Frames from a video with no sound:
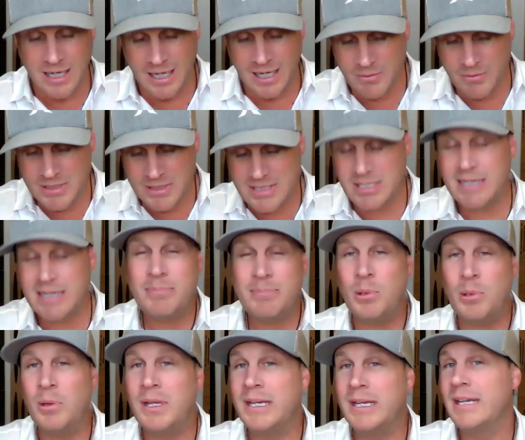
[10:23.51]
I would say
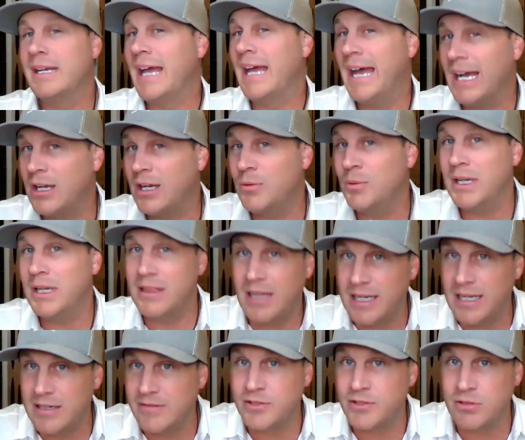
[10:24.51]
pulling an equity
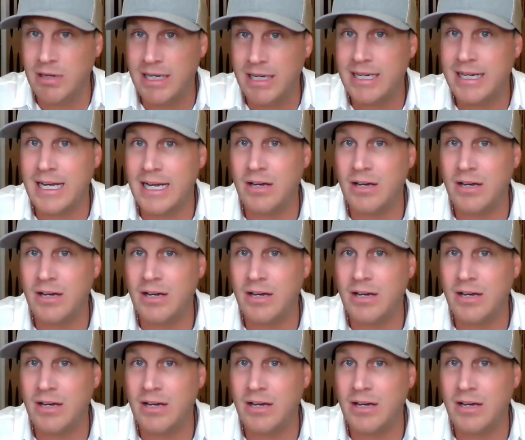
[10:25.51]
line of credit